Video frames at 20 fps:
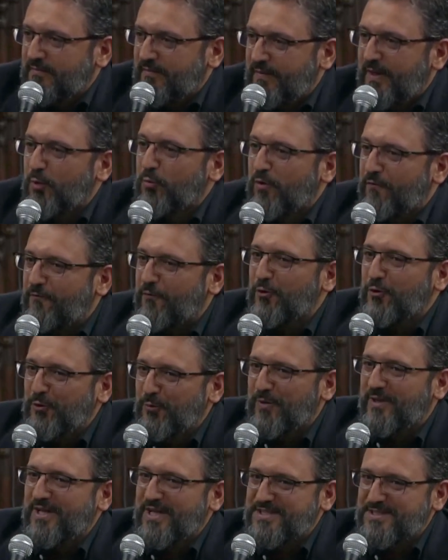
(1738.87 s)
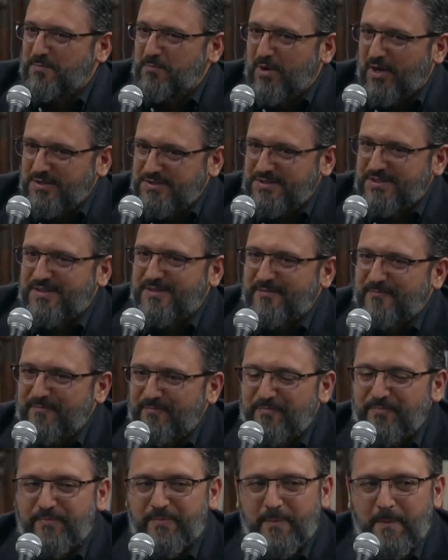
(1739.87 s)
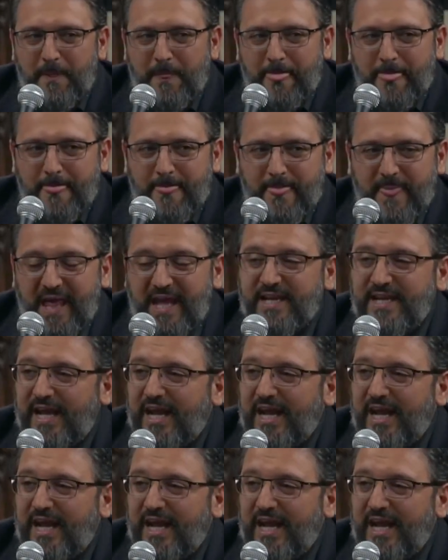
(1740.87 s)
They refer to it as a mosque, an